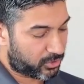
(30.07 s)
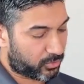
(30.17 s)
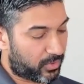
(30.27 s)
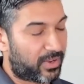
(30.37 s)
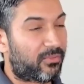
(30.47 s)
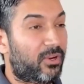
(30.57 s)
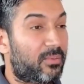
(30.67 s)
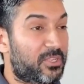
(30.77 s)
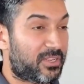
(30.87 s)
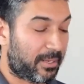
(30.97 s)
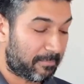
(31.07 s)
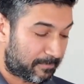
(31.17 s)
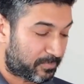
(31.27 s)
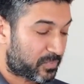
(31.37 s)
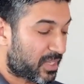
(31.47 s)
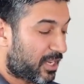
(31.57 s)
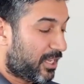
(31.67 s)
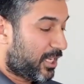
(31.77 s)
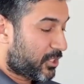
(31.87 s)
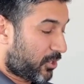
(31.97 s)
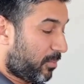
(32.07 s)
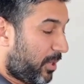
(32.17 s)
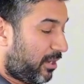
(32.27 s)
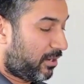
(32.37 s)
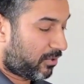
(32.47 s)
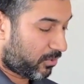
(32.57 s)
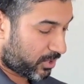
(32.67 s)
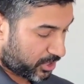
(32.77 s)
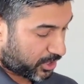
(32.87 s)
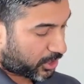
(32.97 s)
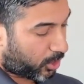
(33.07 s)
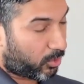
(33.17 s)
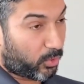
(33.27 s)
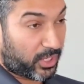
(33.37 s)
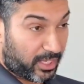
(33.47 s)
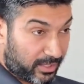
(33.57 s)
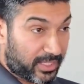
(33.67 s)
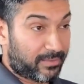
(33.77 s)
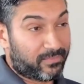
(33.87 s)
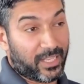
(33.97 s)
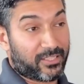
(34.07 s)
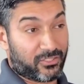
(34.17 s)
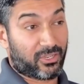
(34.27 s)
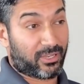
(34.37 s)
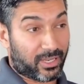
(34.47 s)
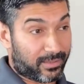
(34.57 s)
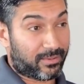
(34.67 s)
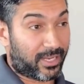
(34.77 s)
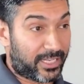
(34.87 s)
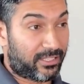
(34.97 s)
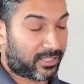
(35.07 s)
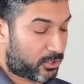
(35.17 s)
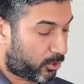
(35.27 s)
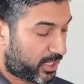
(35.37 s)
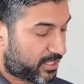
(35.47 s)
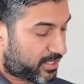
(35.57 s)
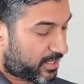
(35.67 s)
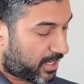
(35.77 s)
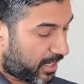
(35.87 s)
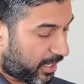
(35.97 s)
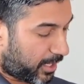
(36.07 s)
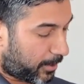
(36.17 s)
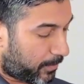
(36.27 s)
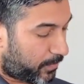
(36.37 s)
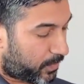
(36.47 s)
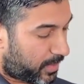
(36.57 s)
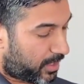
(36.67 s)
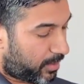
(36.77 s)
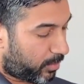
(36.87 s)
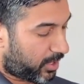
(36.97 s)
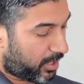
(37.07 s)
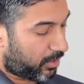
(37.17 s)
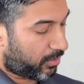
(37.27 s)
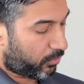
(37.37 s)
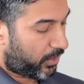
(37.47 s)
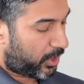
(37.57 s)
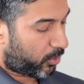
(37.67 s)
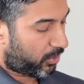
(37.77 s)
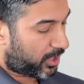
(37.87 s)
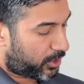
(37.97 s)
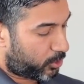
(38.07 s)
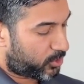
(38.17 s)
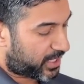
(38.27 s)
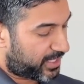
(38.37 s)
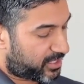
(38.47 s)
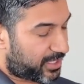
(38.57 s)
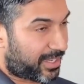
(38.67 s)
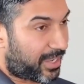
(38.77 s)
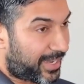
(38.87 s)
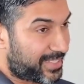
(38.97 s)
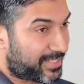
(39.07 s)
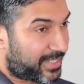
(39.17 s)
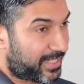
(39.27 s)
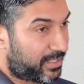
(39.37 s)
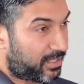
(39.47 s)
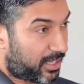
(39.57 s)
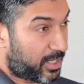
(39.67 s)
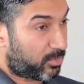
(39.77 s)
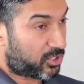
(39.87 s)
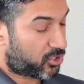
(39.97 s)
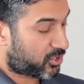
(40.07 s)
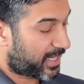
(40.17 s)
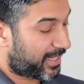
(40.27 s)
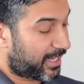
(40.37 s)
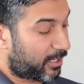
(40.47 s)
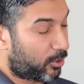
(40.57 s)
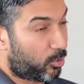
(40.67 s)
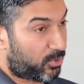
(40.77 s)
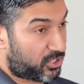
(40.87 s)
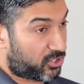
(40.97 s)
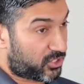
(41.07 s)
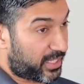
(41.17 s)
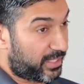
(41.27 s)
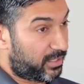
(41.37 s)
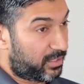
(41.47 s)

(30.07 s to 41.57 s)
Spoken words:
so we went for commissioning. So the meter was installed vertically. That's an ideal choice. But in V-cone, there are two sides, a high side, high pressure side, and low pressure side.